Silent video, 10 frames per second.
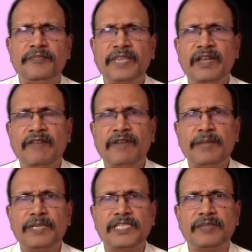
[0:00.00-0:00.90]

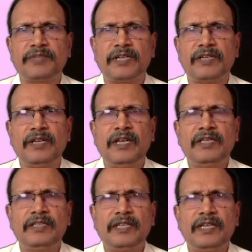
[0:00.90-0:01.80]
fibrous septa,
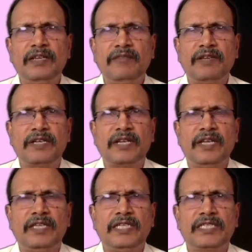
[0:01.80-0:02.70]
the liver
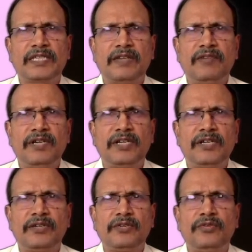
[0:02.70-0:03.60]
is converted
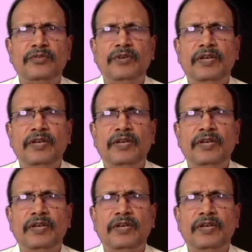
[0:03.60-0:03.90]
into